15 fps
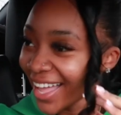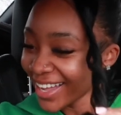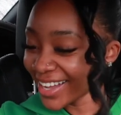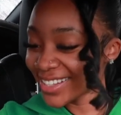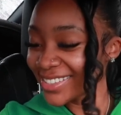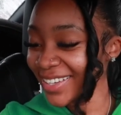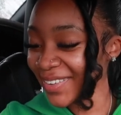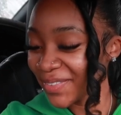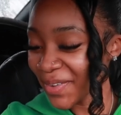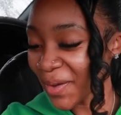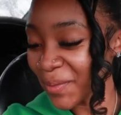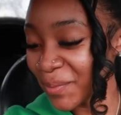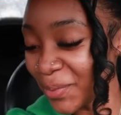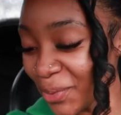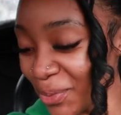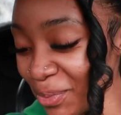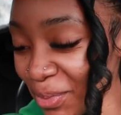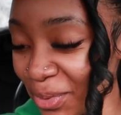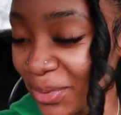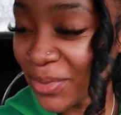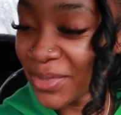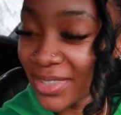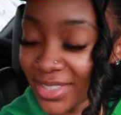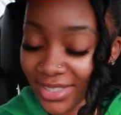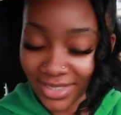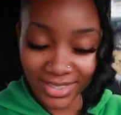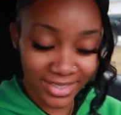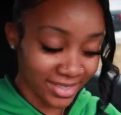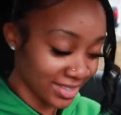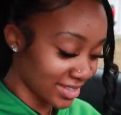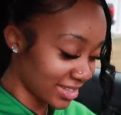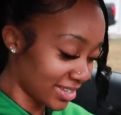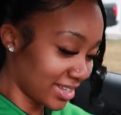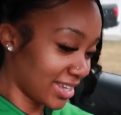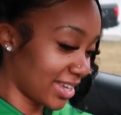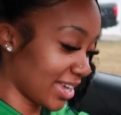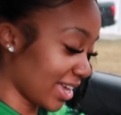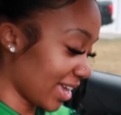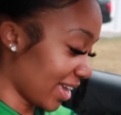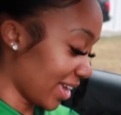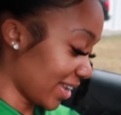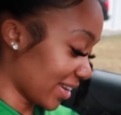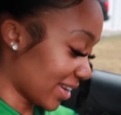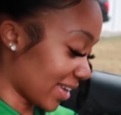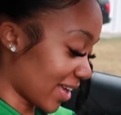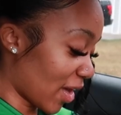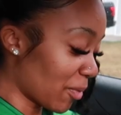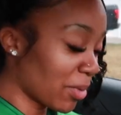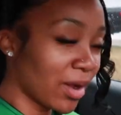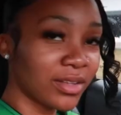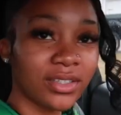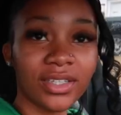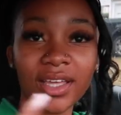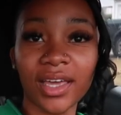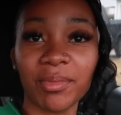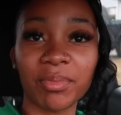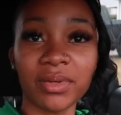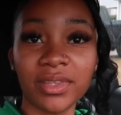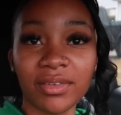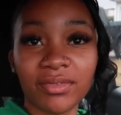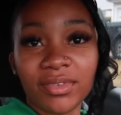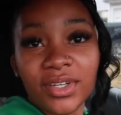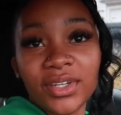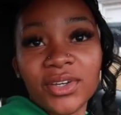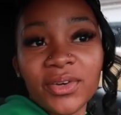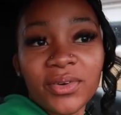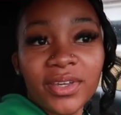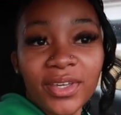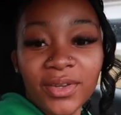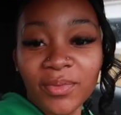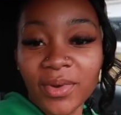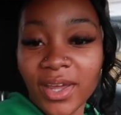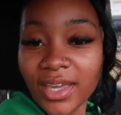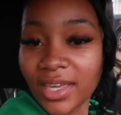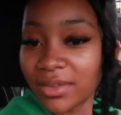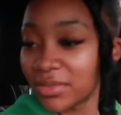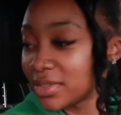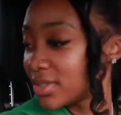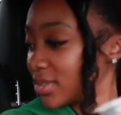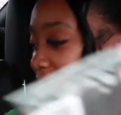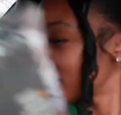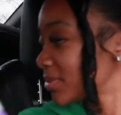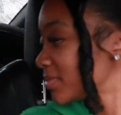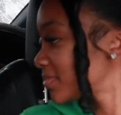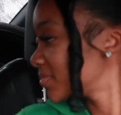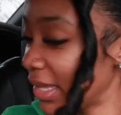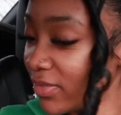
I got Tavion moon boots and I'll probably like put the video in when I gave it to him.